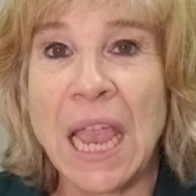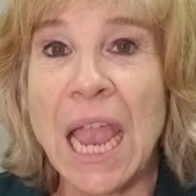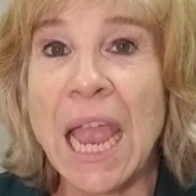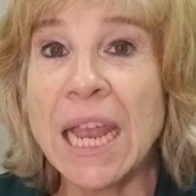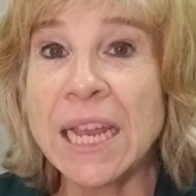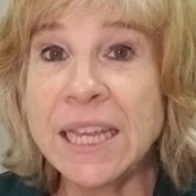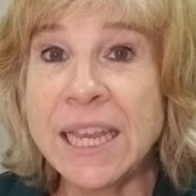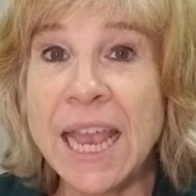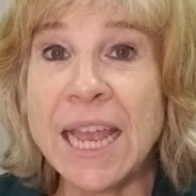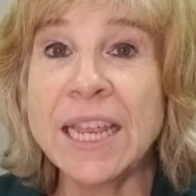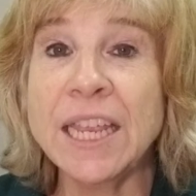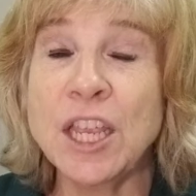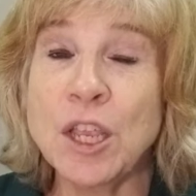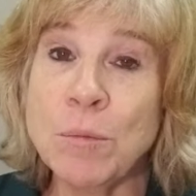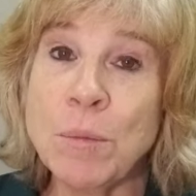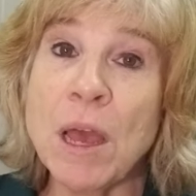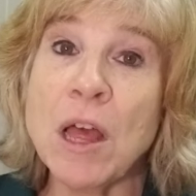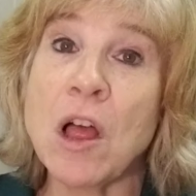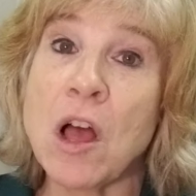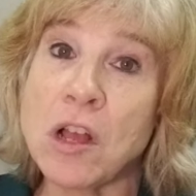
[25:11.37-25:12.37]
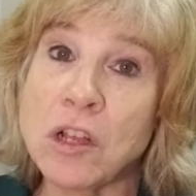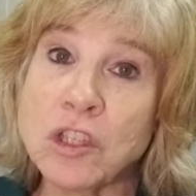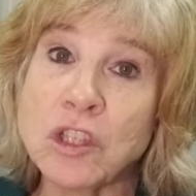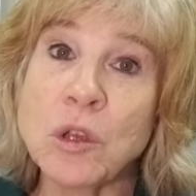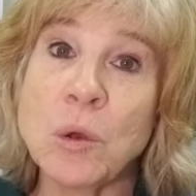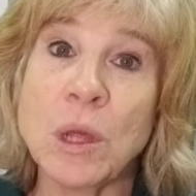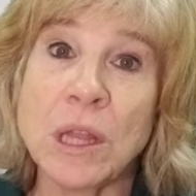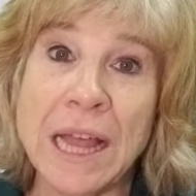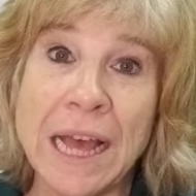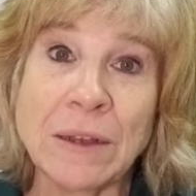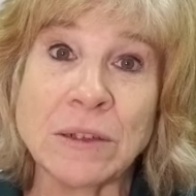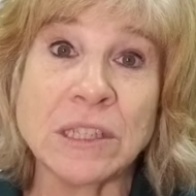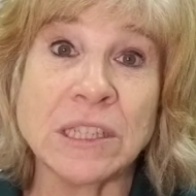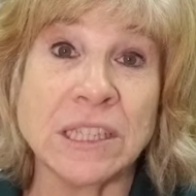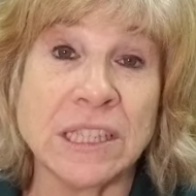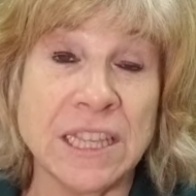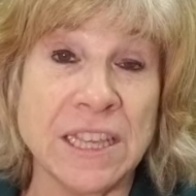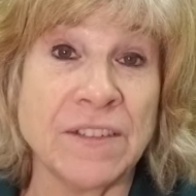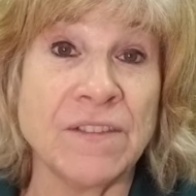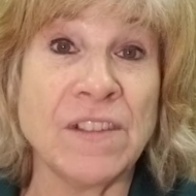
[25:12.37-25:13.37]
And yet, email also allows us
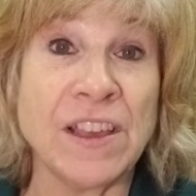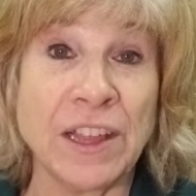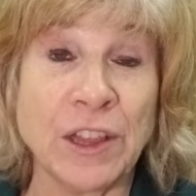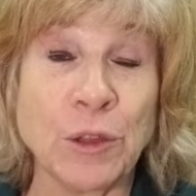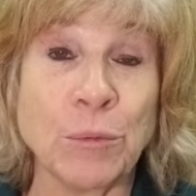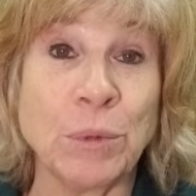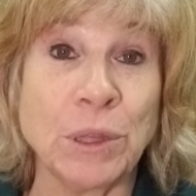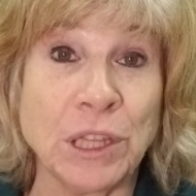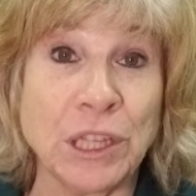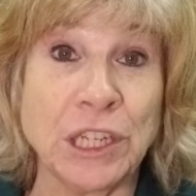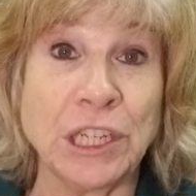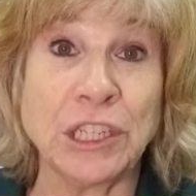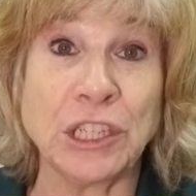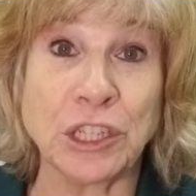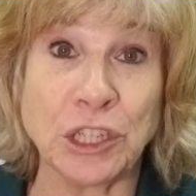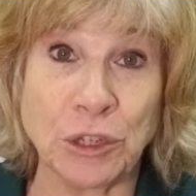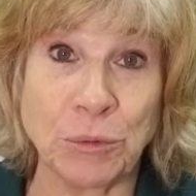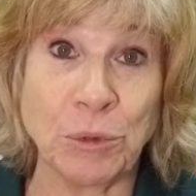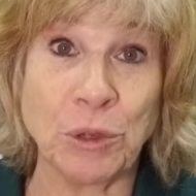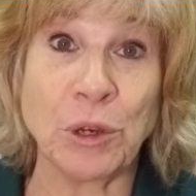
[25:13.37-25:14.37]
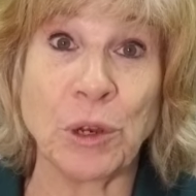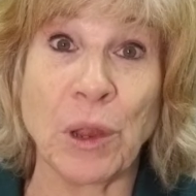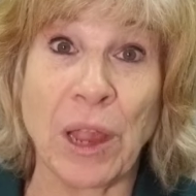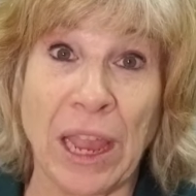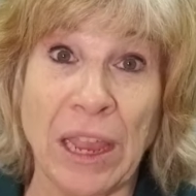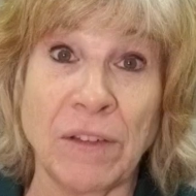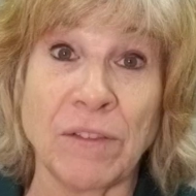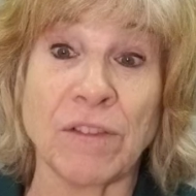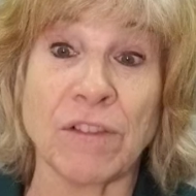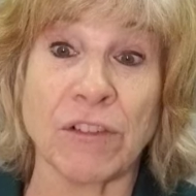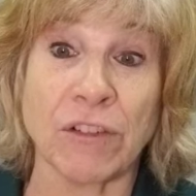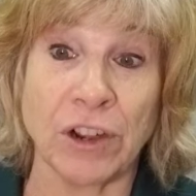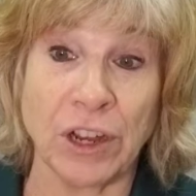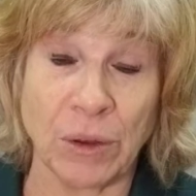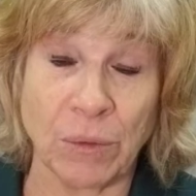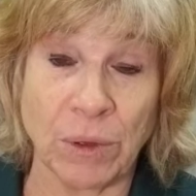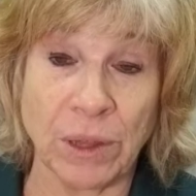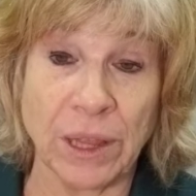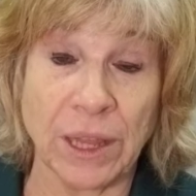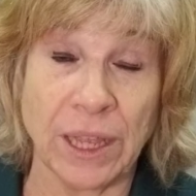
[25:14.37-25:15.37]
the availability to communicate
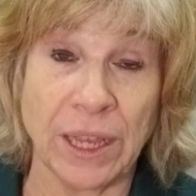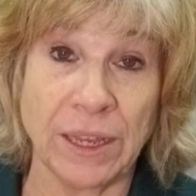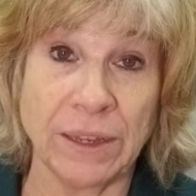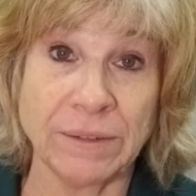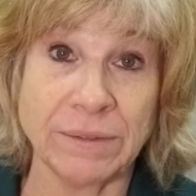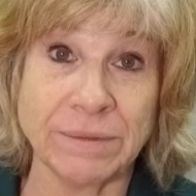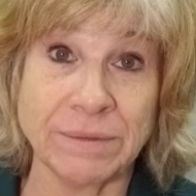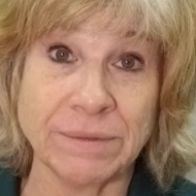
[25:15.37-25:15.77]
frequently.